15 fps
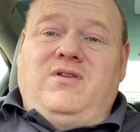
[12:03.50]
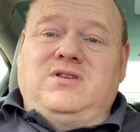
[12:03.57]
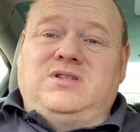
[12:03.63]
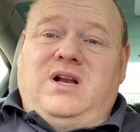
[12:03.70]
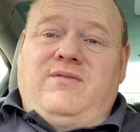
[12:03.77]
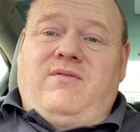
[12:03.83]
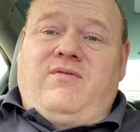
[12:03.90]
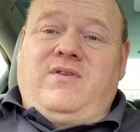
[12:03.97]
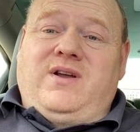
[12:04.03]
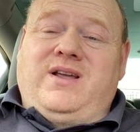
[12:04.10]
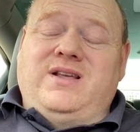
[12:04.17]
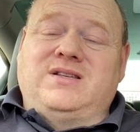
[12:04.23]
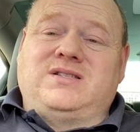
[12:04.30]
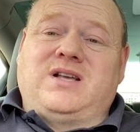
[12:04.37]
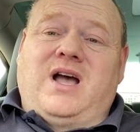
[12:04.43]
and everything
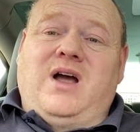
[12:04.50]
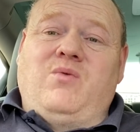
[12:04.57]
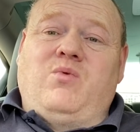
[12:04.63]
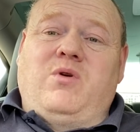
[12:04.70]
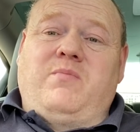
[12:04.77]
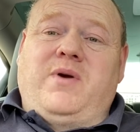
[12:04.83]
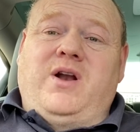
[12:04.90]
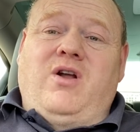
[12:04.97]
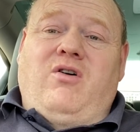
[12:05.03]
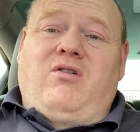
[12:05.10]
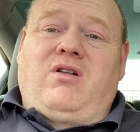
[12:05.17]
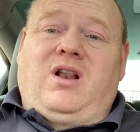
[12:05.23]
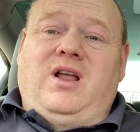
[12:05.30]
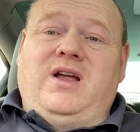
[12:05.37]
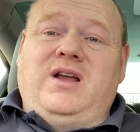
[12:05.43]
inside would have been all
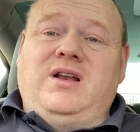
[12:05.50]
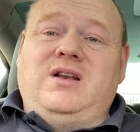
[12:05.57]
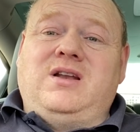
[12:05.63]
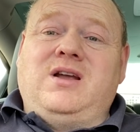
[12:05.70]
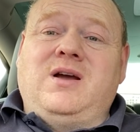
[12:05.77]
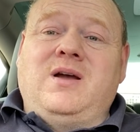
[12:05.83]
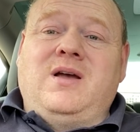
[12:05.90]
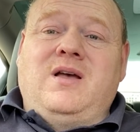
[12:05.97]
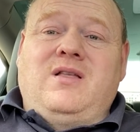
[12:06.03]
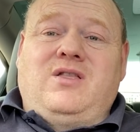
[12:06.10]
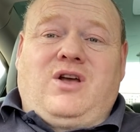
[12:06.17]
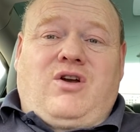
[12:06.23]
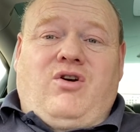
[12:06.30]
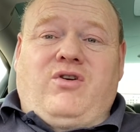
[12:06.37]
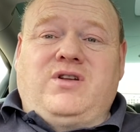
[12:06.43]
cleaned,
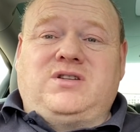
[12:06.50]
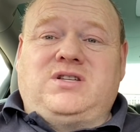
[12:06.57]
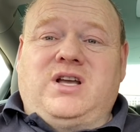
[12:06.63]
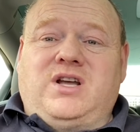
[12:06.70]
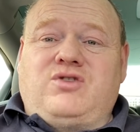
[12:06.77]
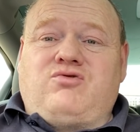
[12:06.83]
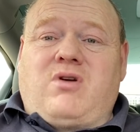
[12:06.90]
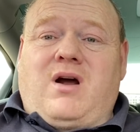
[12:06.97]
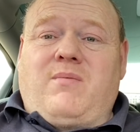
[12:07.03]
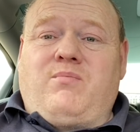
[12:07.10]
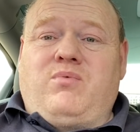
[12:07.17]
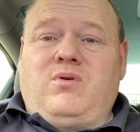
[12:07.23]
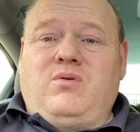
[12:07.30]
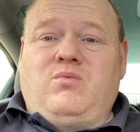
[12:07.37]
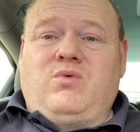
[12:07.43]
the condensate trap
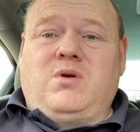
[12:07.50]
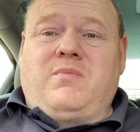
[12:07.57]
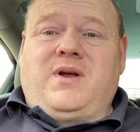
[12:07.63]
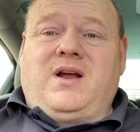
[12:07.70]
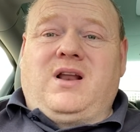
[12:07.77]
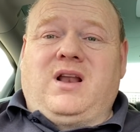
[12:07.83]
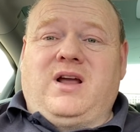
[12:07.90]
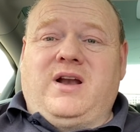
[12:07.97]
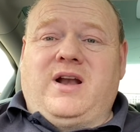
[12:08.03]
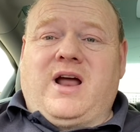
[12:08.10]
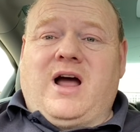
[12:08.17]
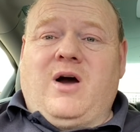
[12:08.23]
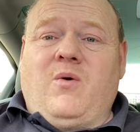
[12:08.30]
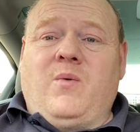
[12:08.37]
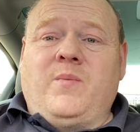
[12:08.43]
would have been cleaned
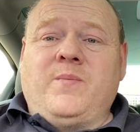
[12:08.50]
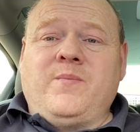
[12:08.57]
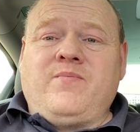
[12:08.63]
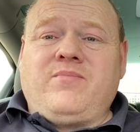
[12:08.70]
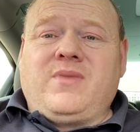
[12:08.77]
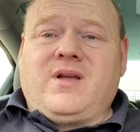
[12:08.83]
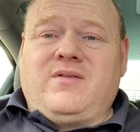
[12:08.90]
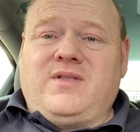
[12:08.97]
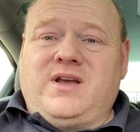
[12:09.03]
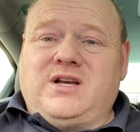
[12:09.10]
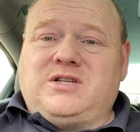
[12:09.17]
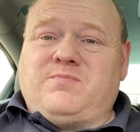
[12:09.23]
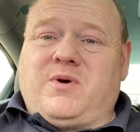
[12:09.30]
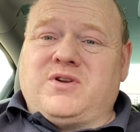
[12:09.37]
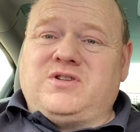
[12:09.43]
out, the
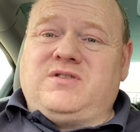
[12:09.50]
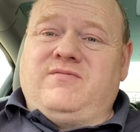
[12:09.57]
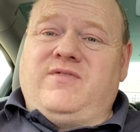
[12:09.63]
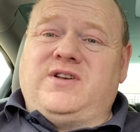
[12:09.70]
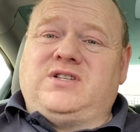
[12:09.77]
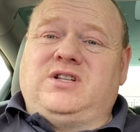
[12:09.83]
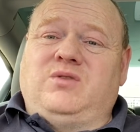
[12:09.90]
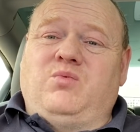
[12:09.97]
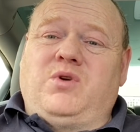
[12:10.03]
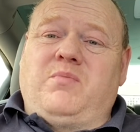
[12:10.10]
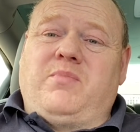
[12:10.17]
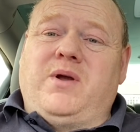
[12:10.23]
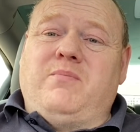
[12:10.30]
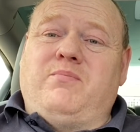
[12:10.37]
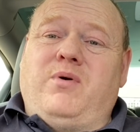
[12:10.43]
expansion vessel would have
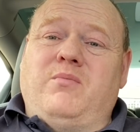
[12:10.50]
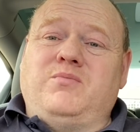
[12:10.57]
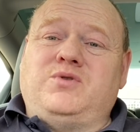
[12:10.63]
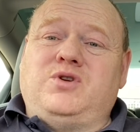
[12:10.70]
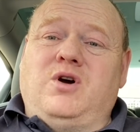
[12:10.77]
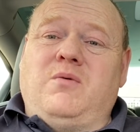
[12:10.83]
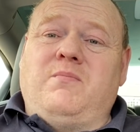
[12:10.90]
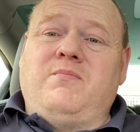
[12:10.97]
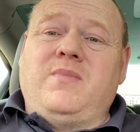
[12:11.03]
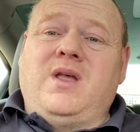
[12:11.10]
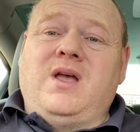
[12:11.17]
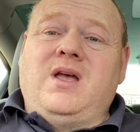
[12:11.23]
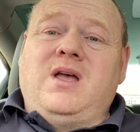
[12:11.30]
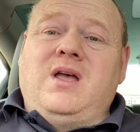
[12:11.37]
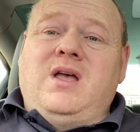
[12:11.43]
been pumped up,
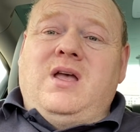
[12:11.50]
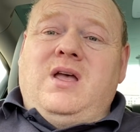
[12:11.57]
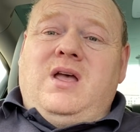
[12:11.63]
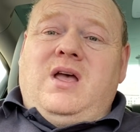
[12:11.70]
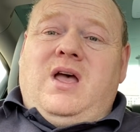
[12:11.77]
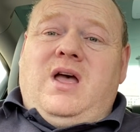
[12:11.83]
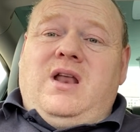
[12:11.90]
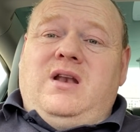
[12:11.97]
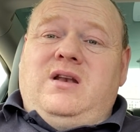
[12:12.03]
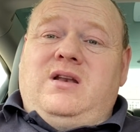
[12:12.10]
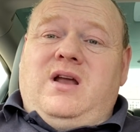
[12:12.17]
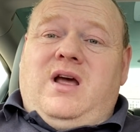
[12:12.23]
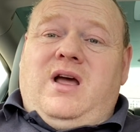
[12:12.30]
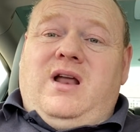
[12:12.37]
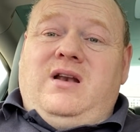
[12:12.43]

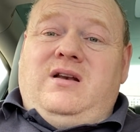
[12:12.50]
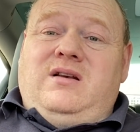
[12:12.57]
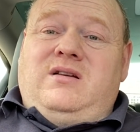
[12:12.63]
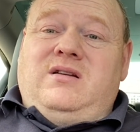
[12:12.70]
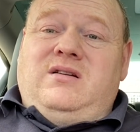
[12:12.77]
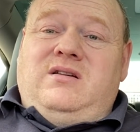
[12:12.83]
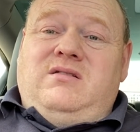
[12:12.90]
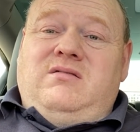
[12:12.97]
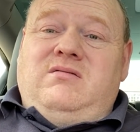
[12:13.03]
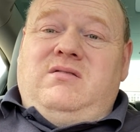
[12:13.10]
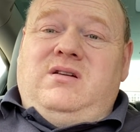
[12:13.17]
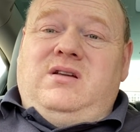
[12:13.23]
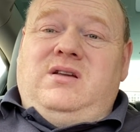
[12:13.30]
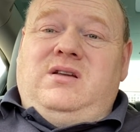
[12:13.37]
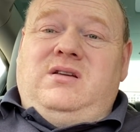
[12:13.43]
and
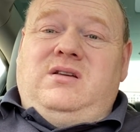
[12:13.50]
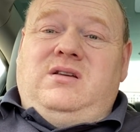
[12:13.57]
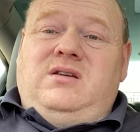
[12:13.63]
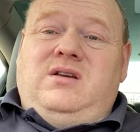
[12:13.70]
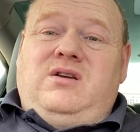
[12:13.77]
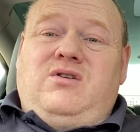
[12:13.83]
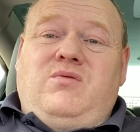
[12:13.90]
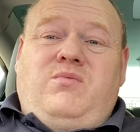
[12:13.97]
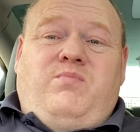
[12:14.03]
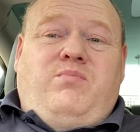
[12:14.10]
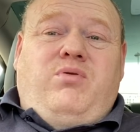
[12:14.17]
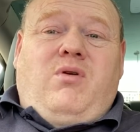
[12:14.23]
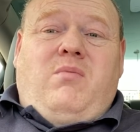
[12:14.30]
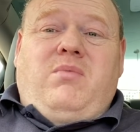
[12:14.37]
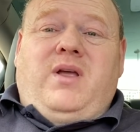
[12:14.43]
you could
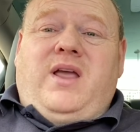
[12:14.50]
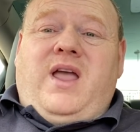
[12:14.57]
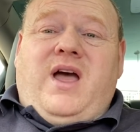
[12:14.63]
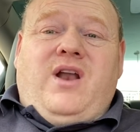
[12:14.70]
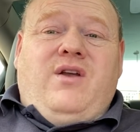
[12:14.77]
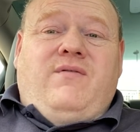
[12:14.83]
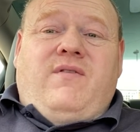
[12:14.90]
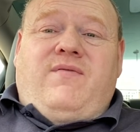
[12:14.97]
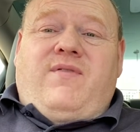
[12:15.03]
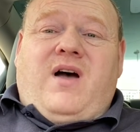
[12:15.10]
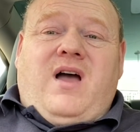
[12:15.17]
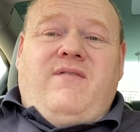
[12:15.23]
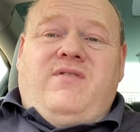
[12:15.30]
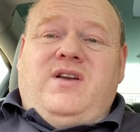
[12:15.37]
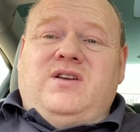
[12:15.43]
probably get another
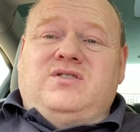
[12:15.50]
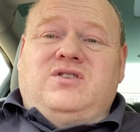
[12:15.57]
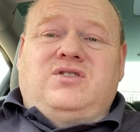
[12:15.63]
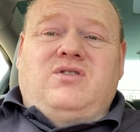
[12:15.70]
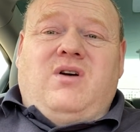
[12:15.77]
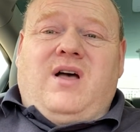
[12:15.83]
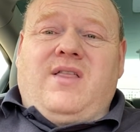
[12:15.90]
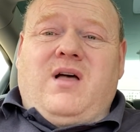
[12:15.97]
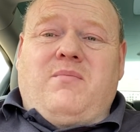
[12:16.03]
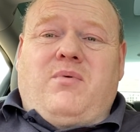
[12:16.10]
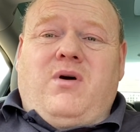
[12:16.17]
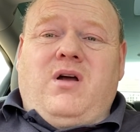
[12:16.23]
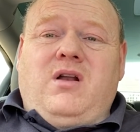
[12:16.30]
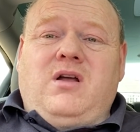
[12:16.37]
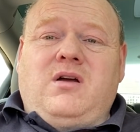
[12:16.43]
5 years or so out of that
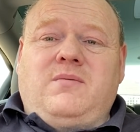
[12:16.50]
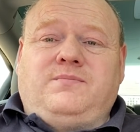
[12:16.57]
boiler.